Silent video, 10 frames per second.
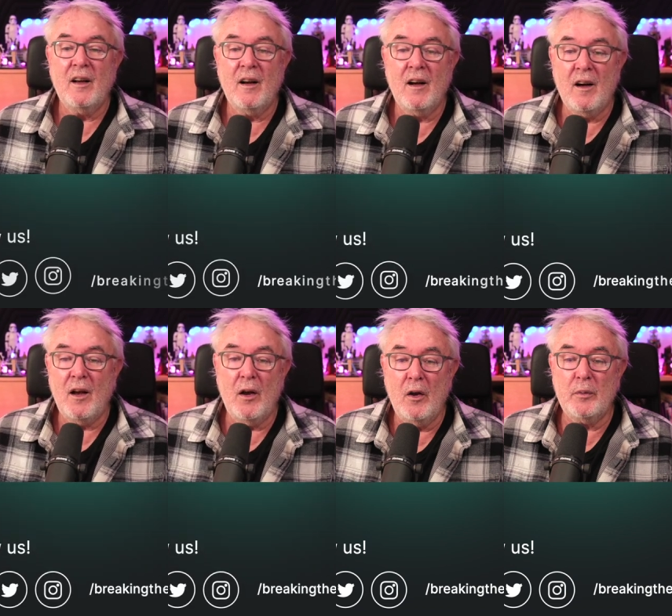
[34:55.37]
Uh,
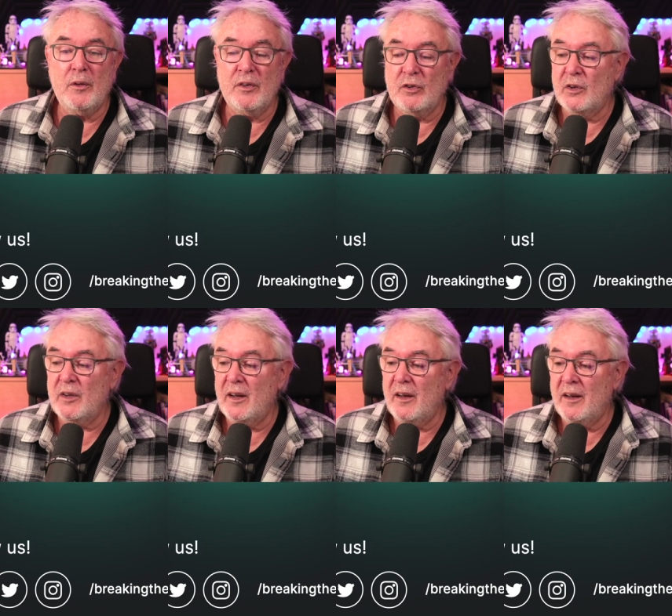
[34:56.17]
I hope you've
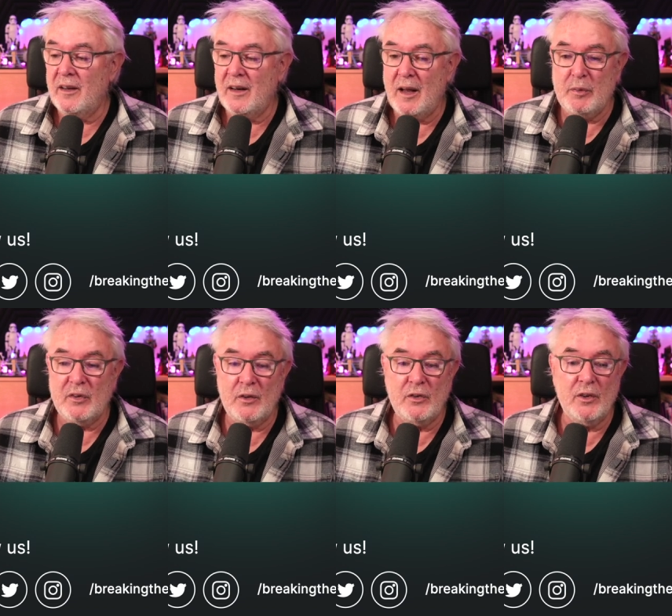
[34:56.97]
enjoyed it, and
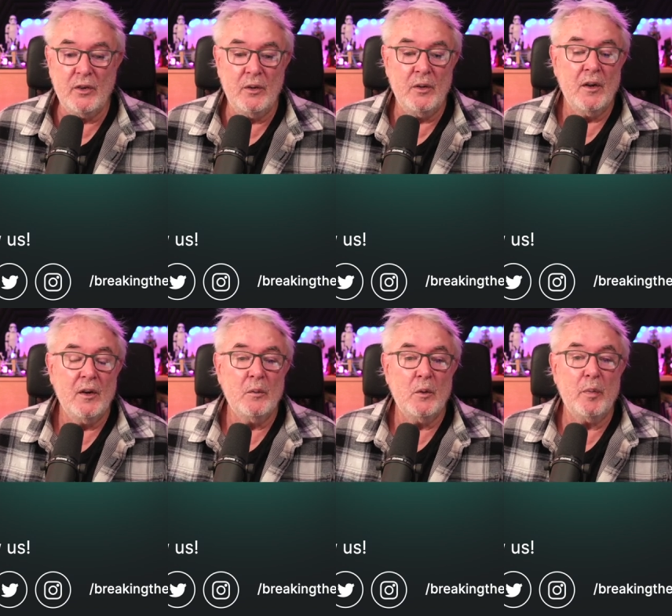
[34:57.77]
episode two
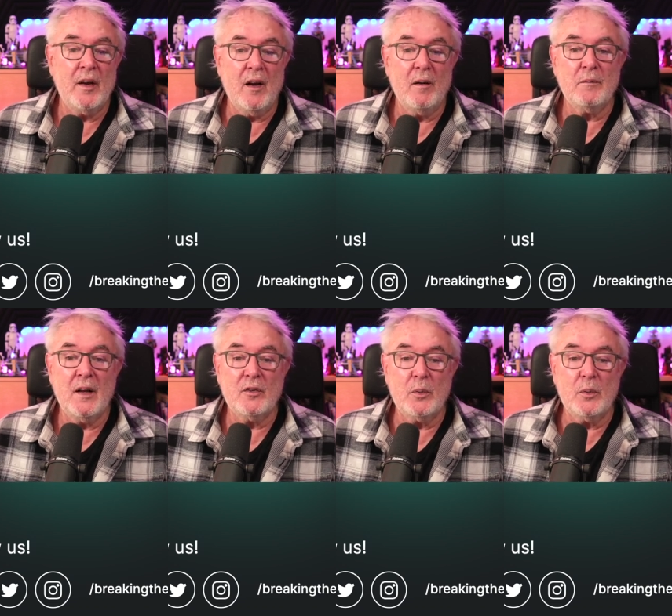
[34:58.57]
will be up next